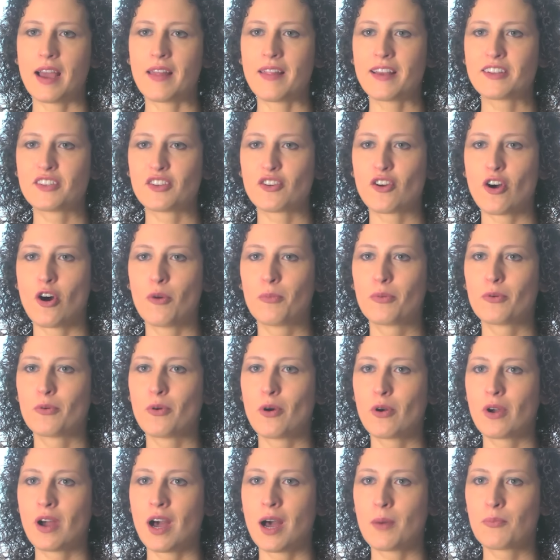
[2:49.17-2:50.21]
I like to call
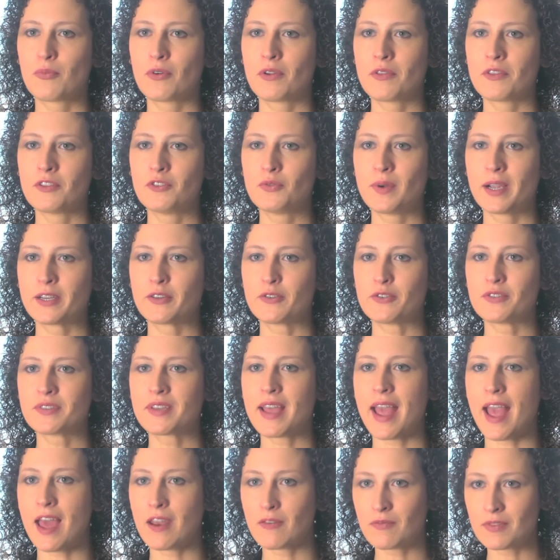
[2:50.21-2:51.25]
Baroque opera the director's
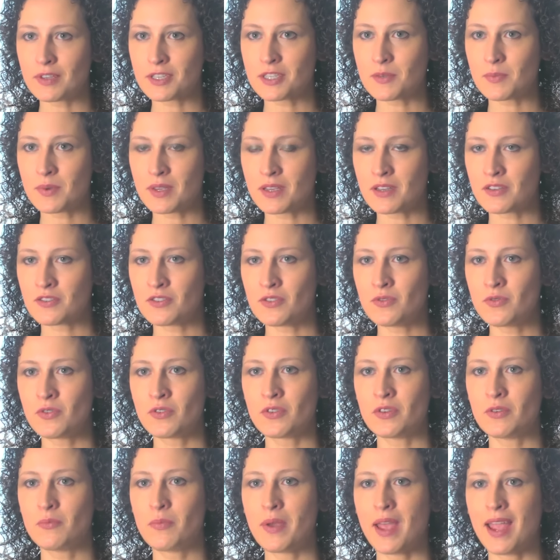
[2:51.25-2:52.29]
canvas because you
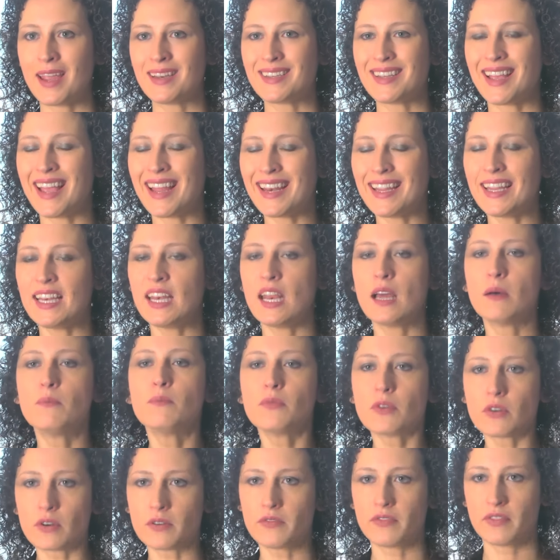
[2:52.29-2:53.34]
could paint any
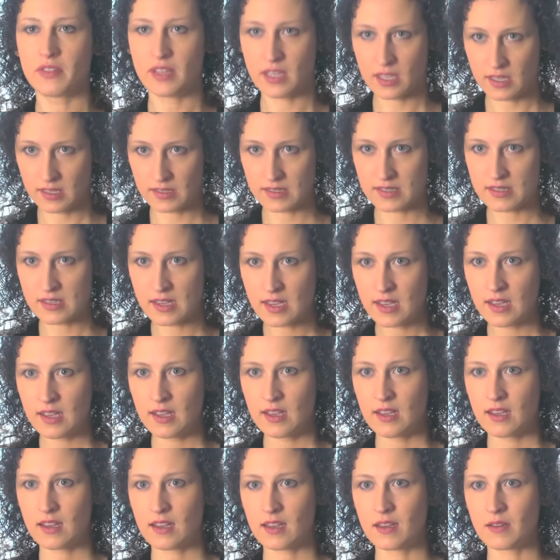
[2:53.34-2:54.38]
number of things
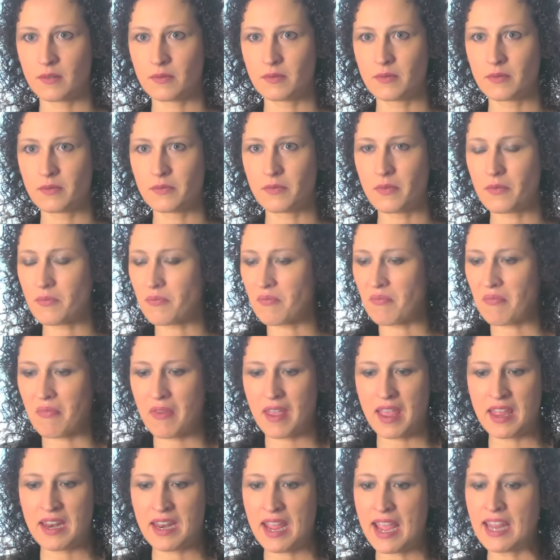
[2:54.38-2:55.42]
uh,
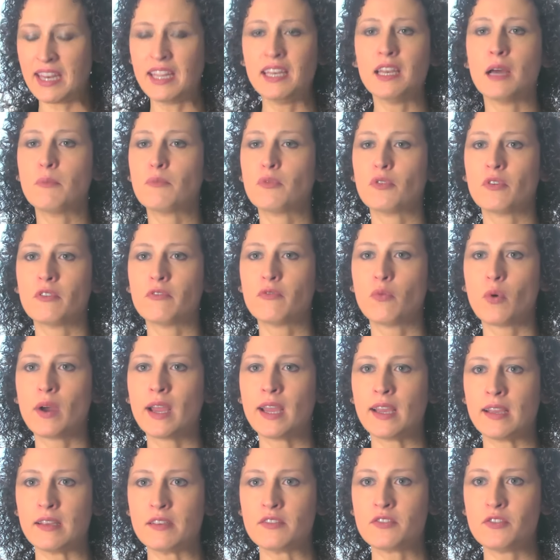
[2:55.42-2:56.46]
in any number of
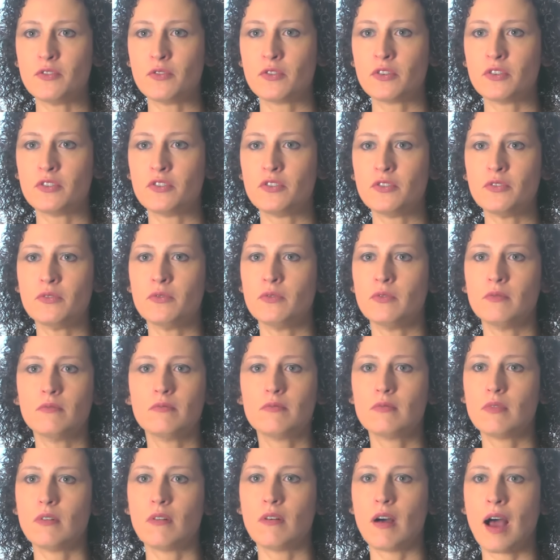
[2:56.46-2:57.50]
ways. You could do
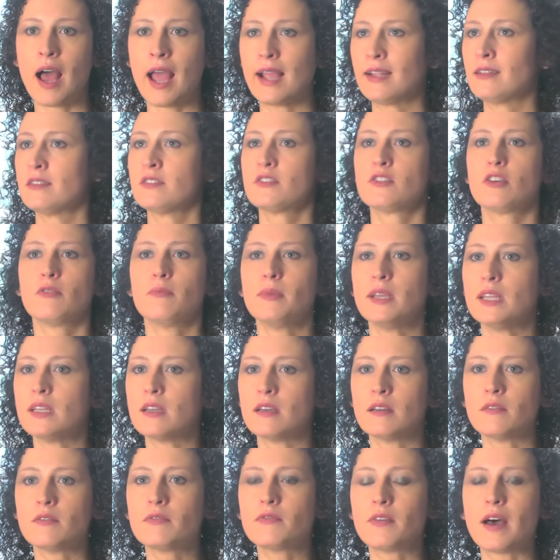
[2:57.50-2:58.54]
Haydn's
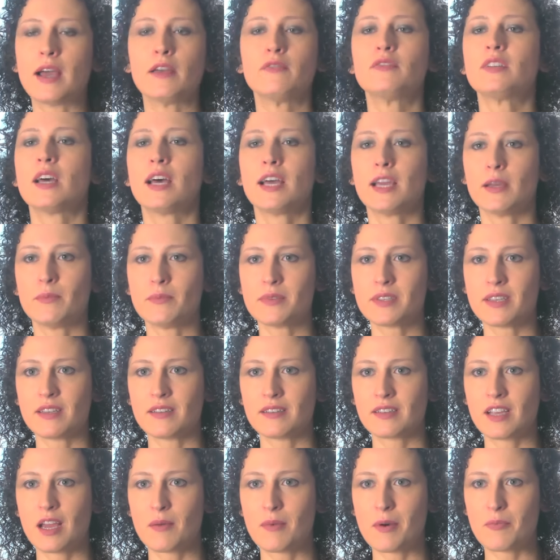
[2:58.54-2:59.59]
Armida five times
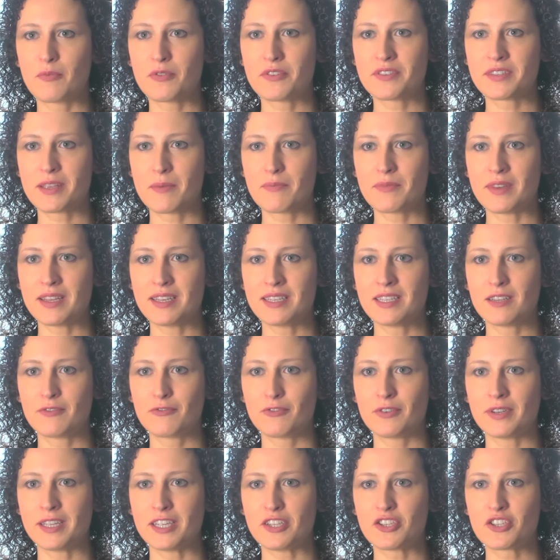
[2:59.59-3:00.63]
and come up with something
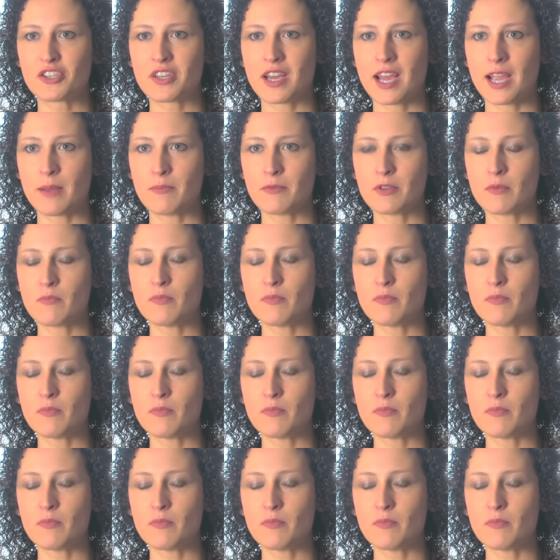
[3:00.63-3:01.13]
different each time.